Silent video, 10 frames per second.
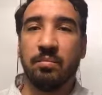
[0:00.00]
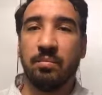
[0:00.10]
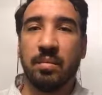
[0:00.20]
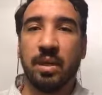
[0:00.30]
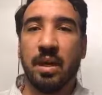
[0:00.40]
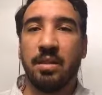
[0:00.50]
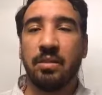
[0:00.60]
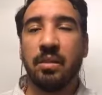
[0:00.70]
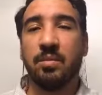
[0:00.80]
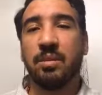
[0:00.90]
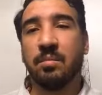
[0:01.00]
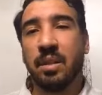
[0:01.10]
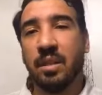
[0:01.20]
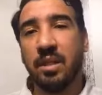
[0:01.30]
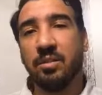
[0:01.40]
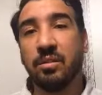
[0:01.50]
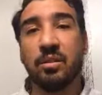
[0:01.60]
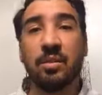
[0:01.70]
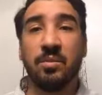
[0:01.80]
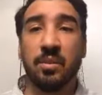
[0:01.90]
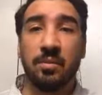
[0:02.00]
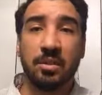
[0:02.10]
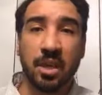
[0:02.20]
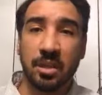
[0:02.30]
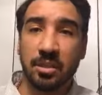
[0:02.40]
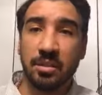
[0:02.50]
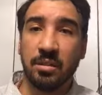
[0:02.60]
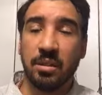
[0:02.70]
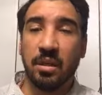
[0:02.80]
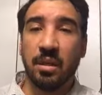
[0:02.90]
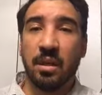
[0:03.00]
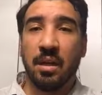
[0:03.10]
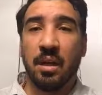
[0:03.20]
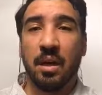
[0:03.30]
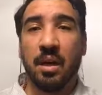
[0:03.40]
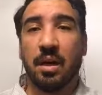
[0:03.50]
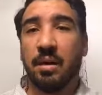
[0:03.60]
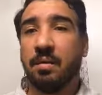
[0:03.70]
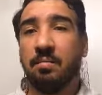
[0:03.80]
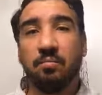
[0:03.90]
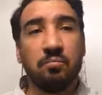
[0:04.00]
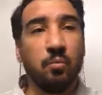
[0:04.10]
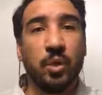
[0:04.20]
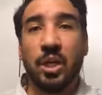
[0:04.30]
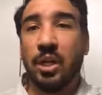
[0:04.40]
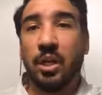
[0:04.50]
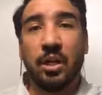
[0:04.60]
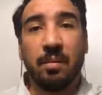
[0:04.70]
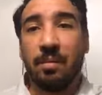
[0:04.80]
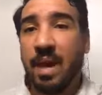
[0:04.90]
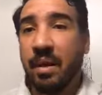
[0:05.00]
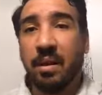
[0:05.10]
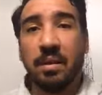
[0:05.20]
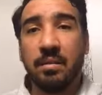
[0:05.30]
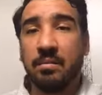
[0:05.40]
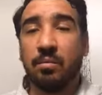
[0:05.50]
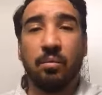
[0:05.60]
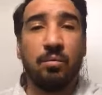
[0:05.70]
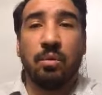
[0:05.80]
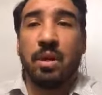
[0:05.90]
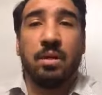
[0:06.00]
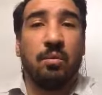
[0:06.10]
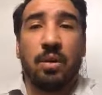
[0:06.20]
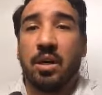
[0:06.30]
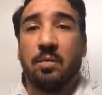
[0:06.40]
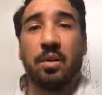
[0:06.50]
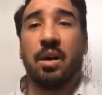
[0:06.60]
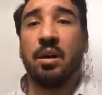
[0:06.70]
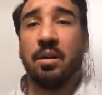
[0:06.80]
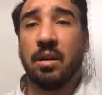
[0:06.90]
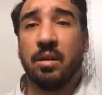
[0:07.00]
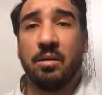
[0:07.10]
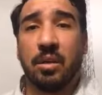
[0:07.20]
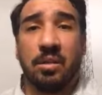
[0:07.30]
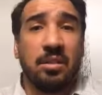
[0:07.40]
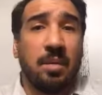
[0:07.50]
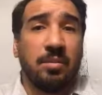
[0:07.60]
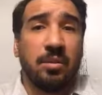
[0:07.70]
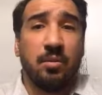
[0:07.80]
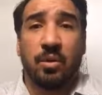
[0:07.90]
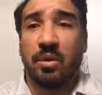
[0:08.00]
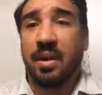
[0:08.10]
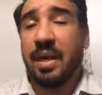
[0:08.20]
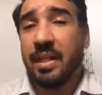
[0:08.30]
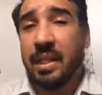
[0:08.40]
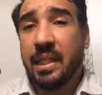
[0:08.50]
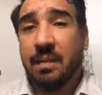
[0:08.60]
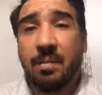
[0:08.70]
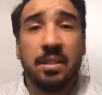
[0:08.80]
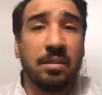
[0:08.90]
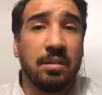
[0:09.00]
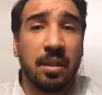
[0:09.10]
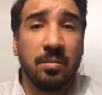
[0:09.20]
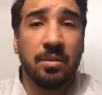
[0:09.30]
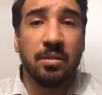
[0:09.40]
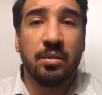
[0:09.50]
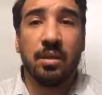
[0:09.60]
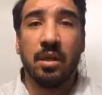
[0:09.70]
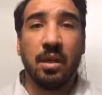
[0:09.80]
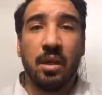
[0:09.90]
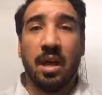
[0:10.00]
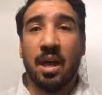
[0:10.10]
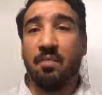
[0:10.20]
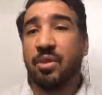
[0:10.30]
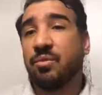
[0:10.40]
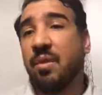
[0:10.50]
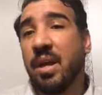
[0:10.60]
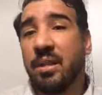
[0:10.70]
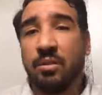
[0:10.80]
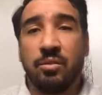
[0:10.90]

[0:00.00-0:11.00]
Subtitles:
Okay, there's going to be some meditation. There's going to be some discussion. We're going to learn about it. What are our conceptions? What are our misconceptions? Have we tried it? Does it